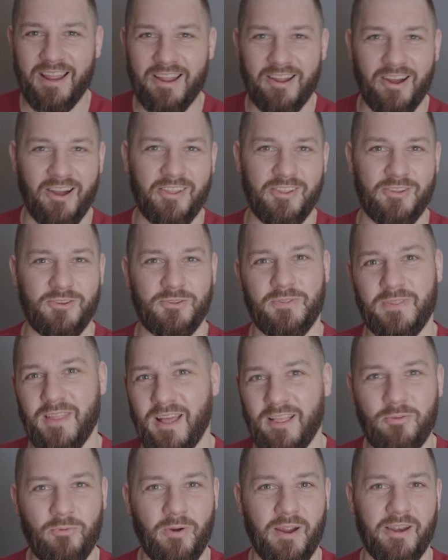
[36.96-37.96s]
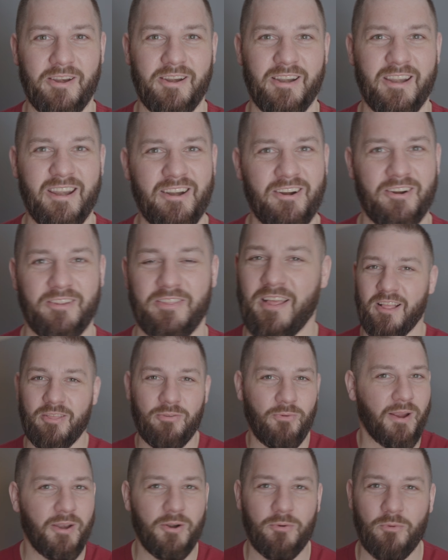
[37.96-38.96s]
I got you. That's why you're here.
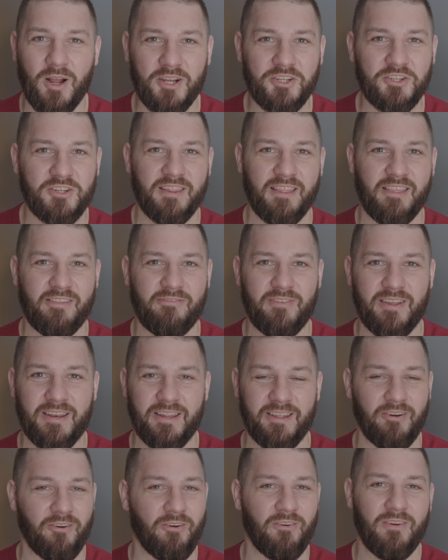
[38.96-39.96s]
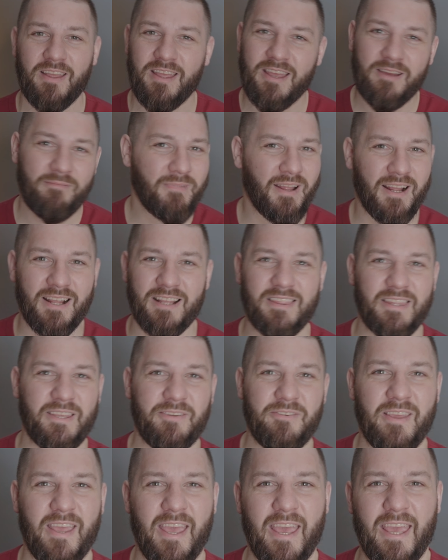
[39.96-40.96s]
That's why you're watching this video. I can leave you